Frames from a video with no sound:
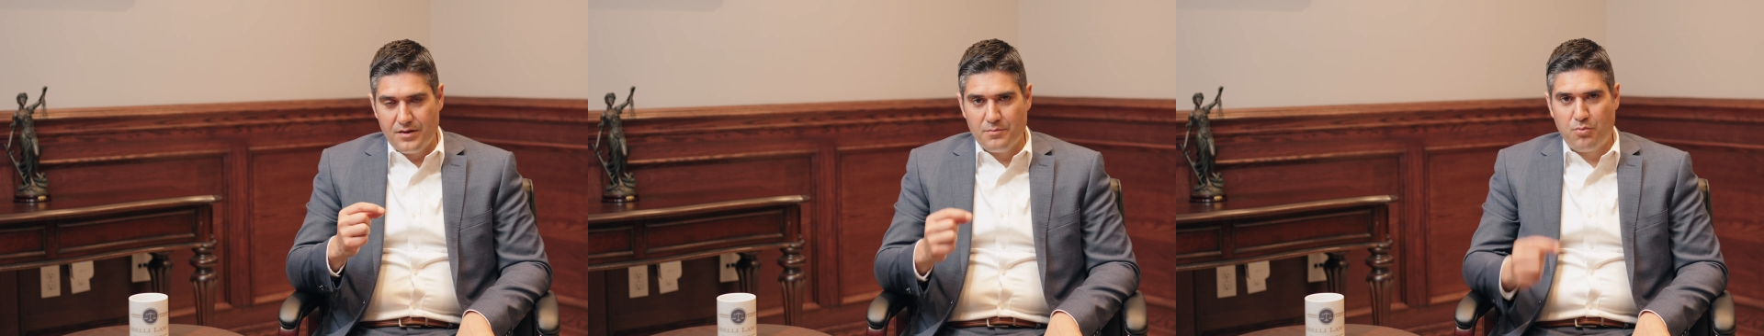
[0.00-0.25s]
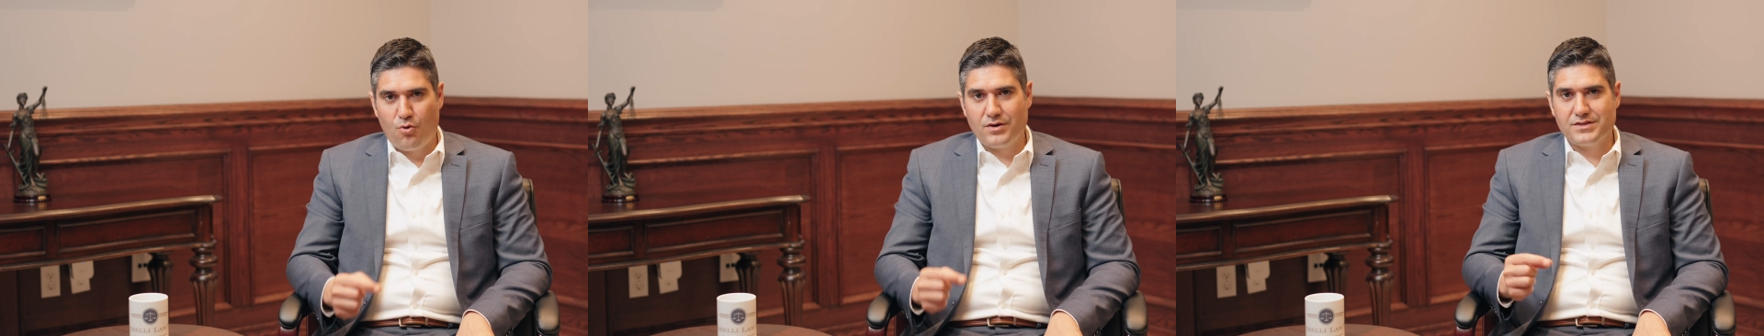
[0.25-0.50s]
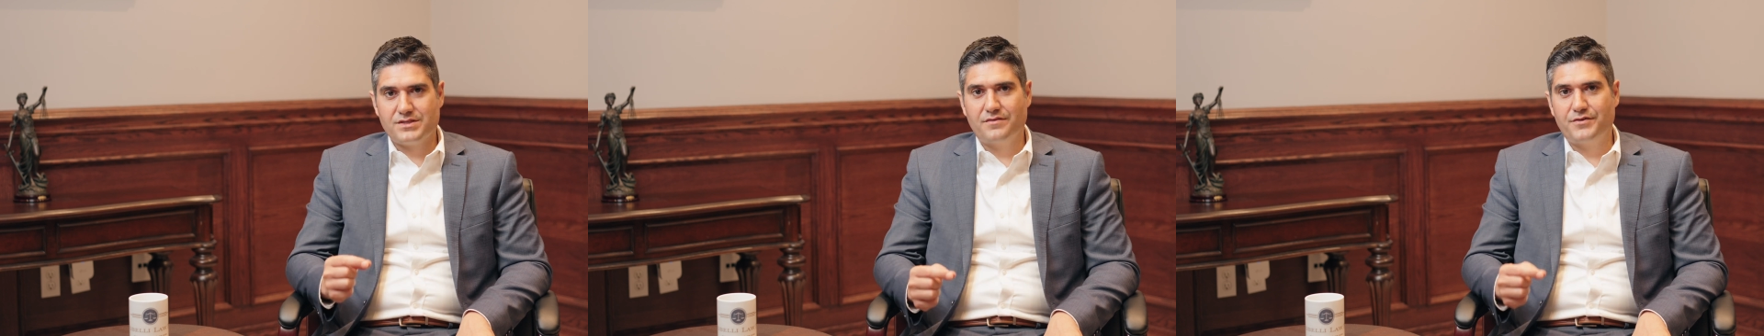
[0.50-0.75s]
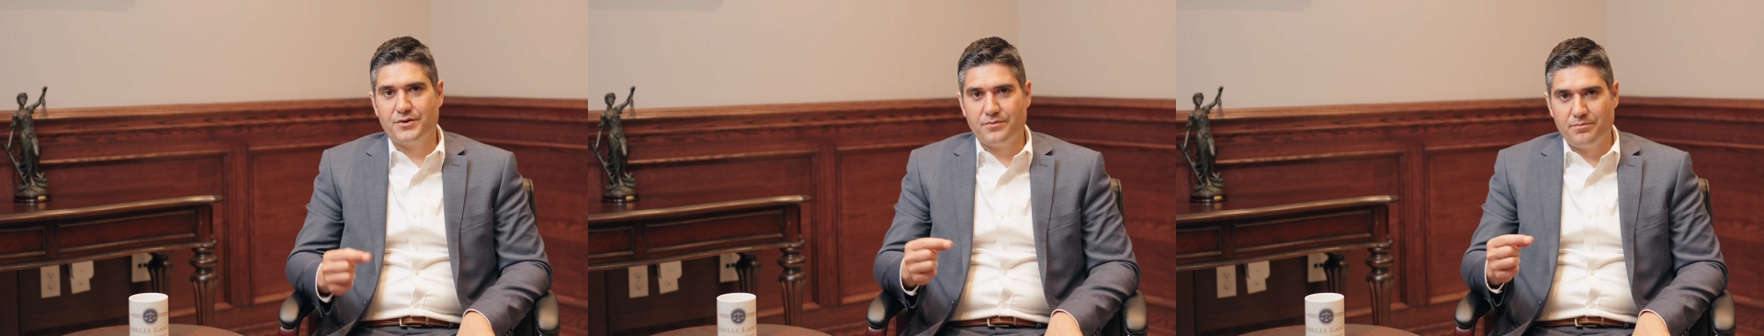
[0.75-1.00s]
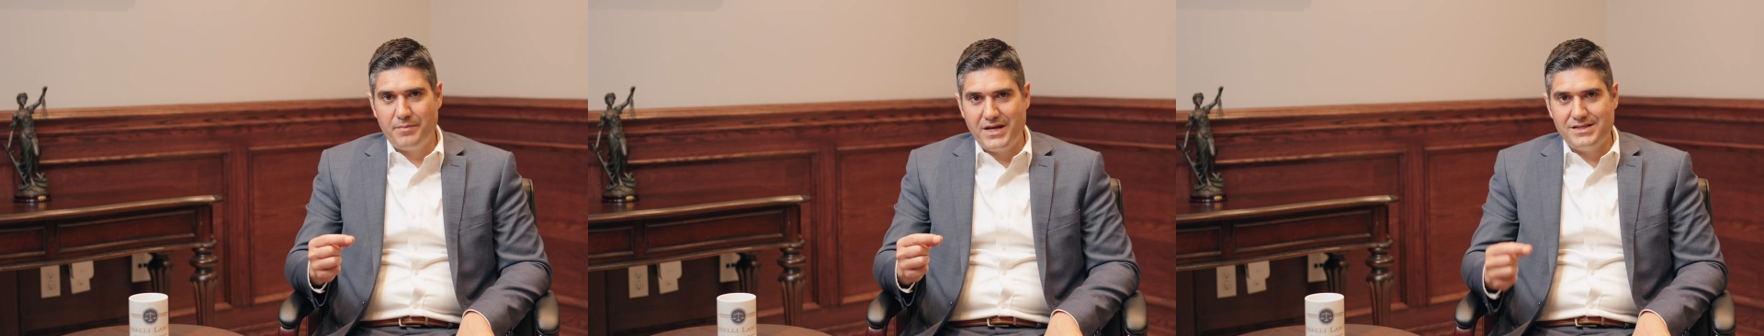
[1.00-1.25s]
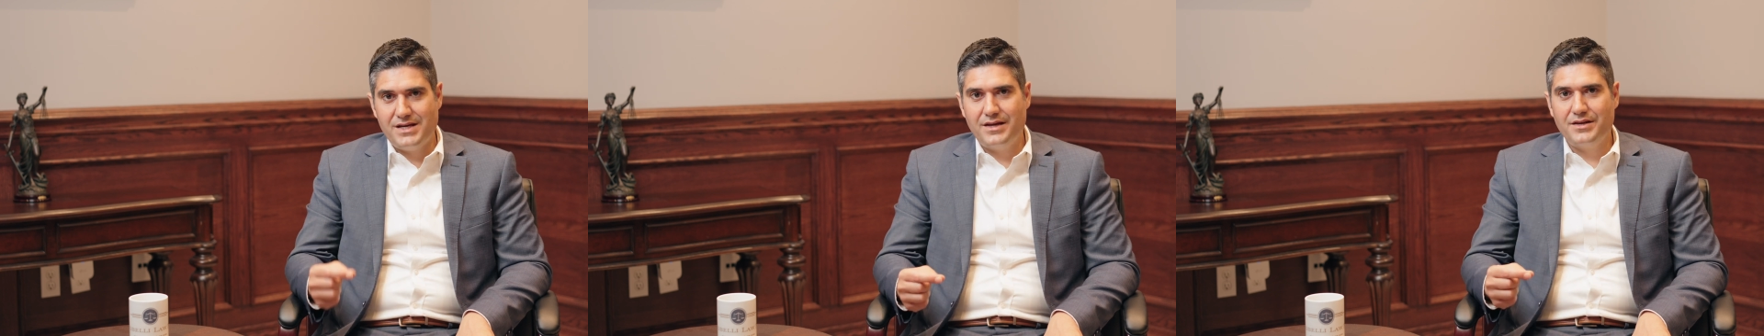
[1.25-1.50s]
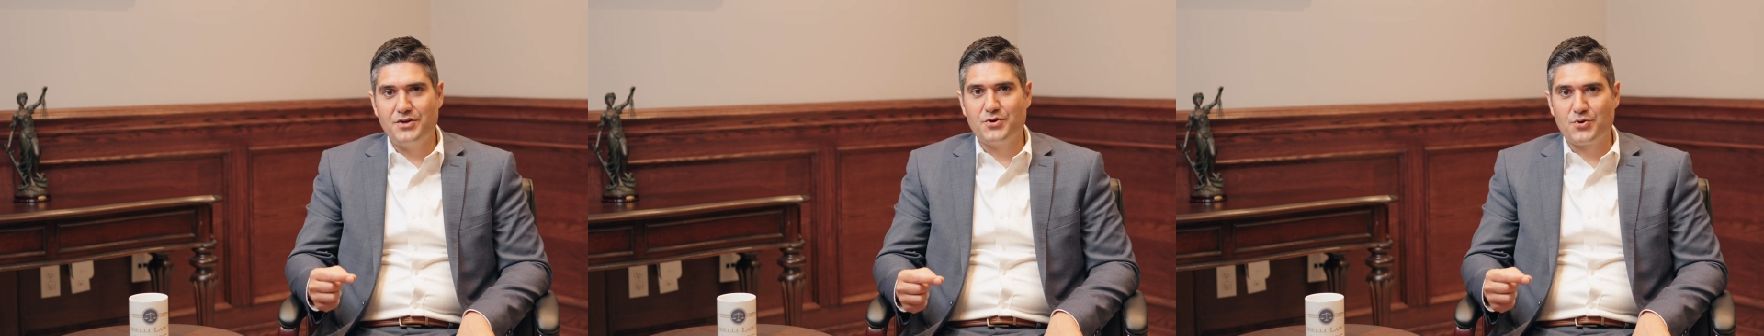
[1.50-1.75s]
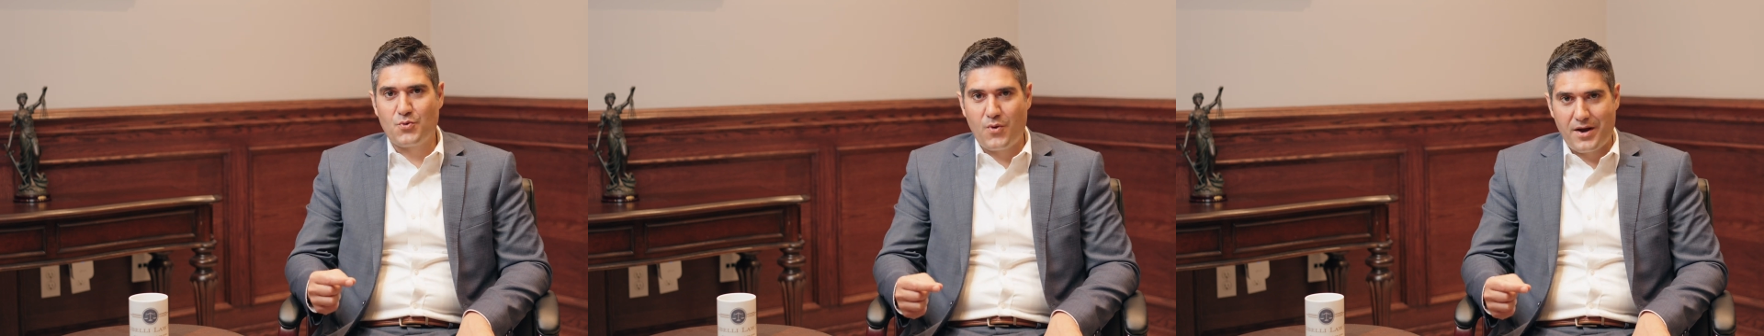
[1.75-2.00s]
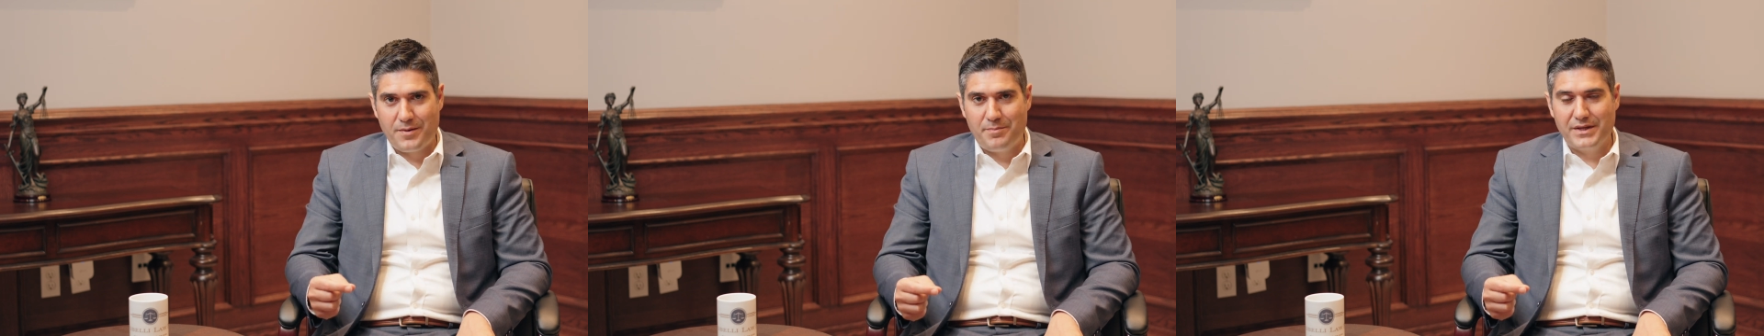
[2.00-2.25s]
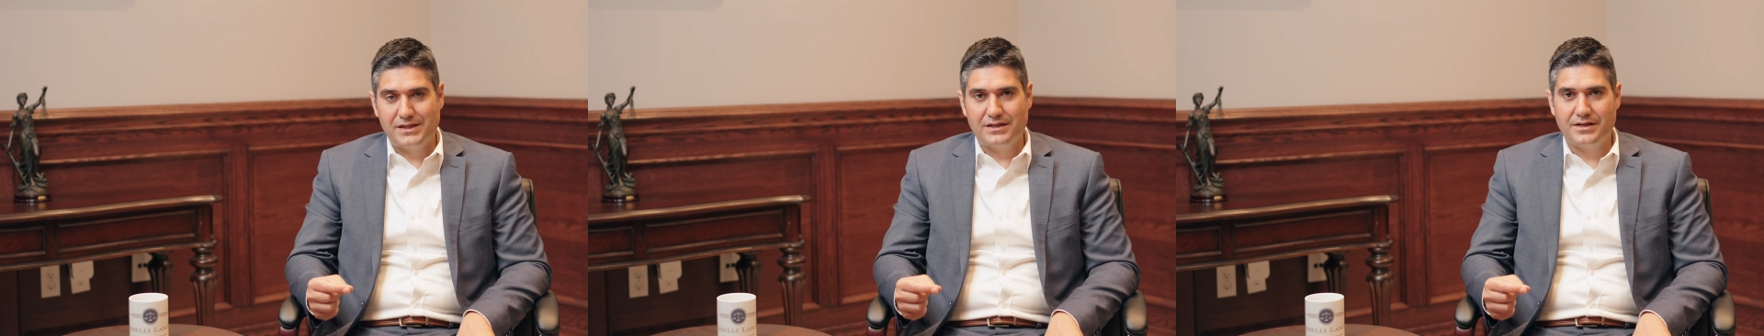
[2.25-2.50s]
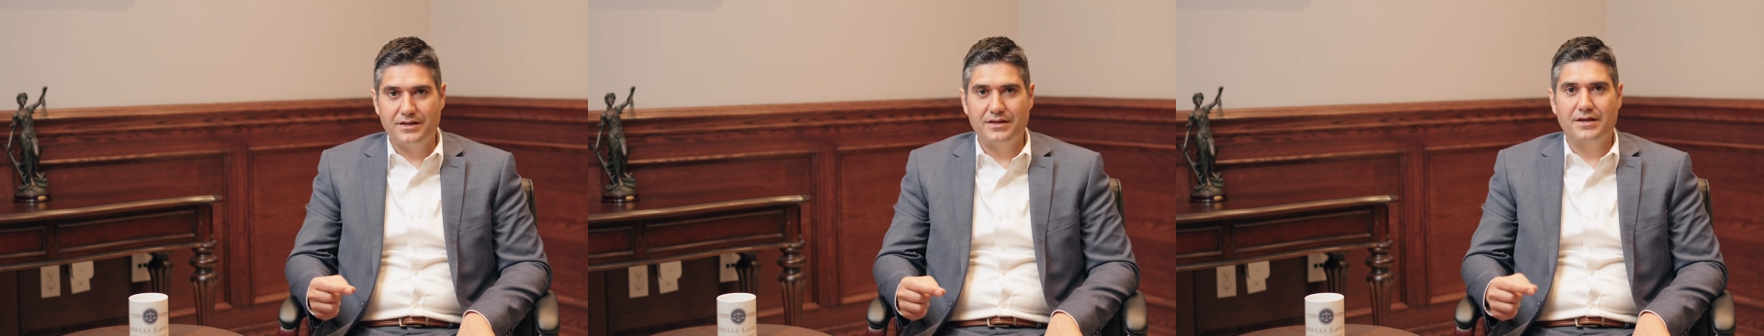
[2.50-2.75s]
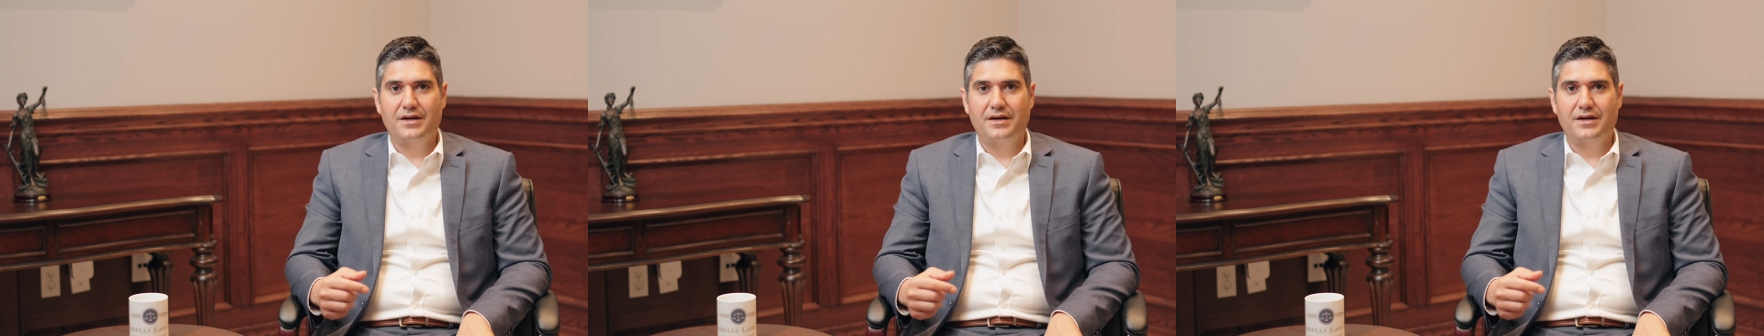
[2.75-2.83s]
importance of your maintaining your credibility